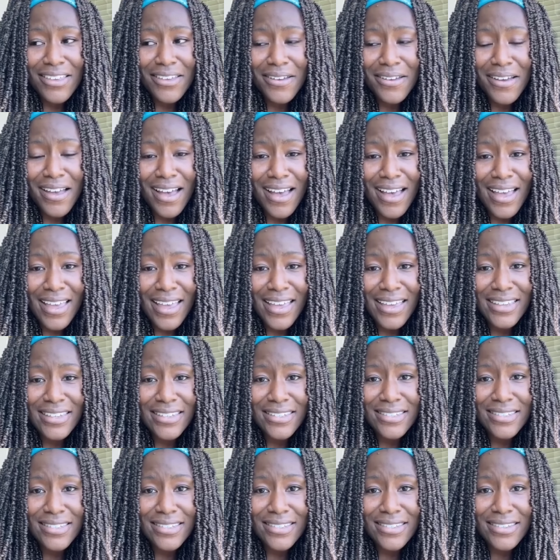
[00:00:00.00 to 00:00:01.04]
You
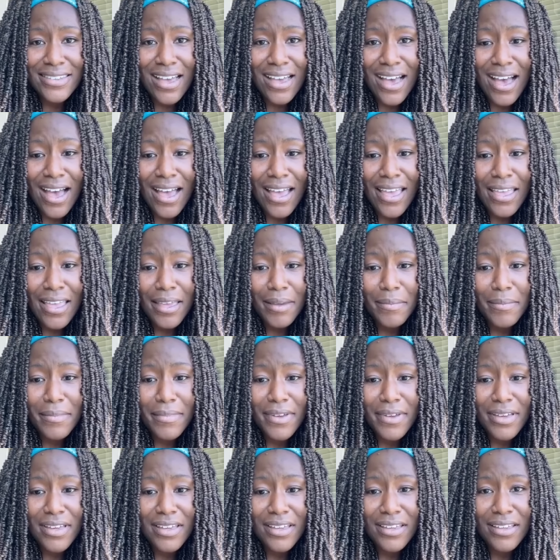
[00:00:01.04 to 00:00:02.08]
guys,
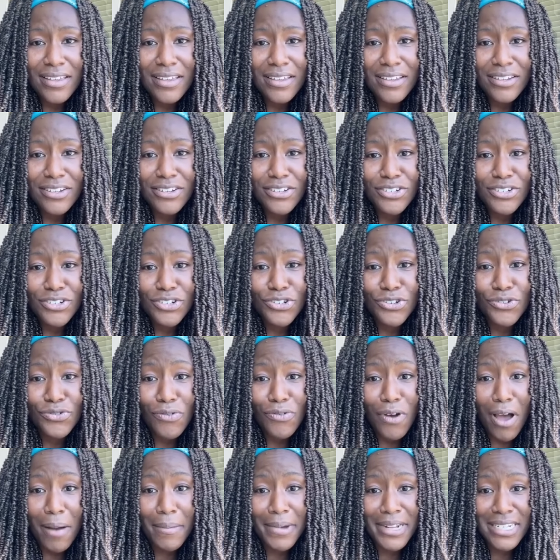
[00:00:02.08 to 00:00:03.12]
I'm
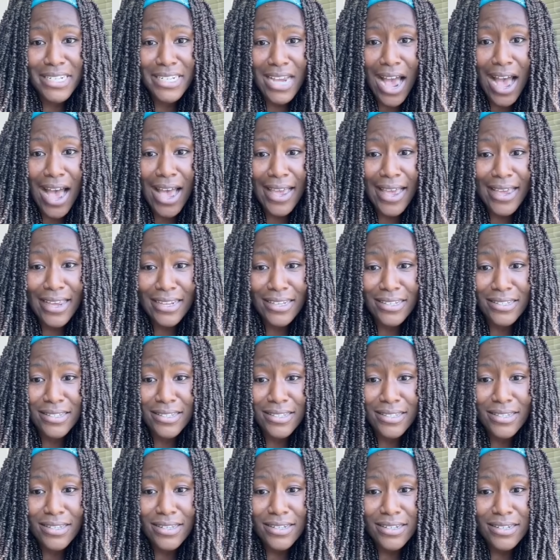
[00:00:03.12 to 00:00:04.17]

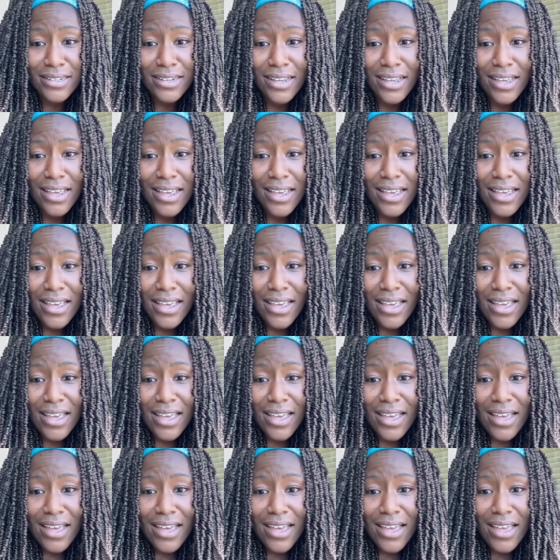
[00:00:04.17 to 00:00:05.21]
traumatized.
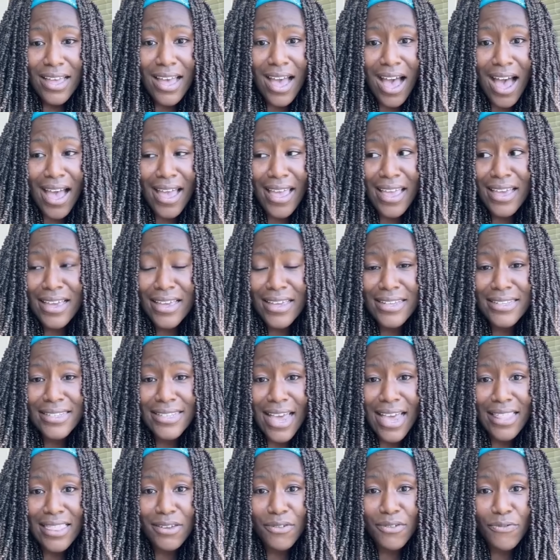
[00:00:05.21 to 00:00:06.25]
Kaya is
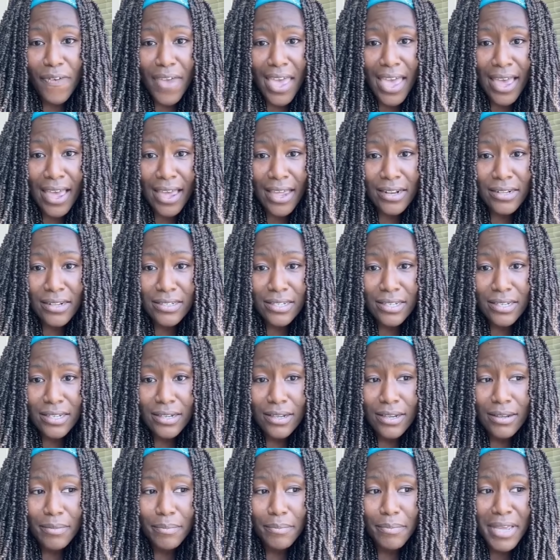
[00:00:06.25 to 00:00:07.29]
at the vet
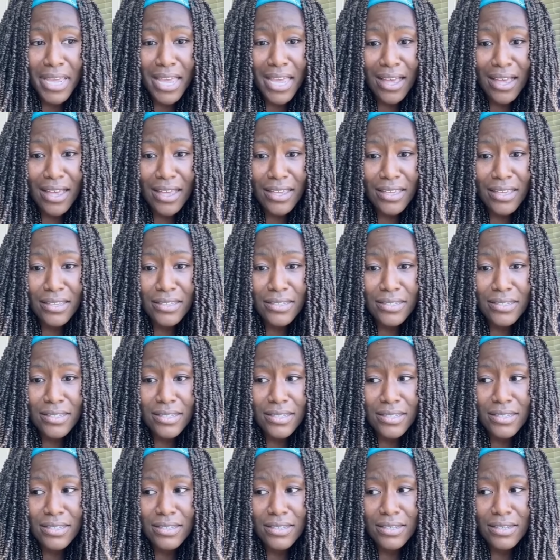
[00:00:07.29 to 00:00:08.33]

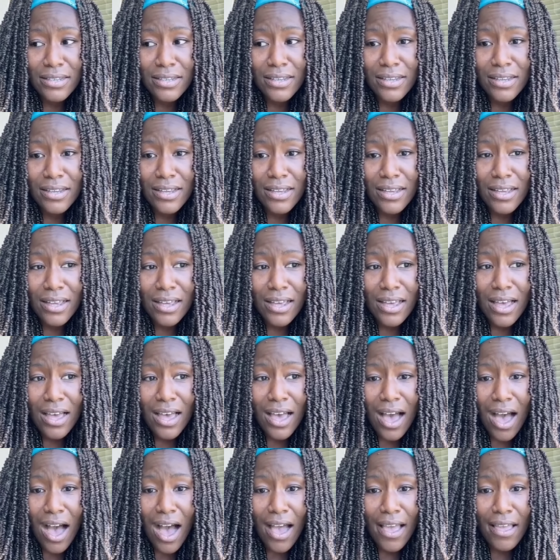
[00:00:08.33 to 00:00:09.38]
because
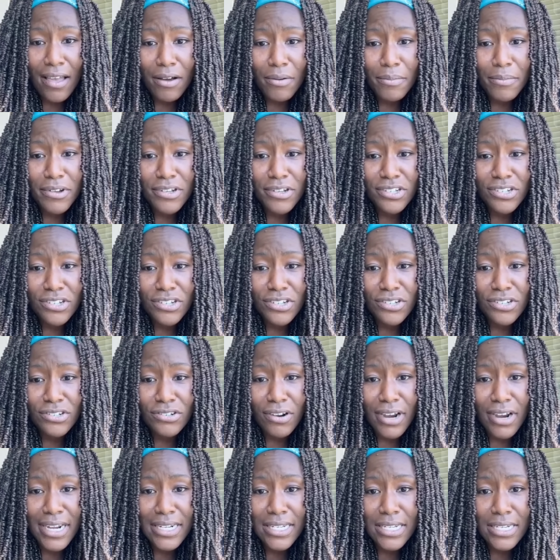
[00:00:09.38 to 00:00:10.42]
I almost just
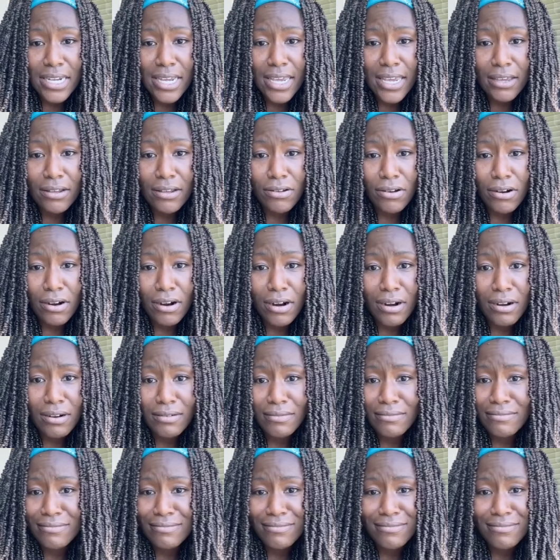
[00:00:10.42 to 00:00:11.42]
tried to kill her.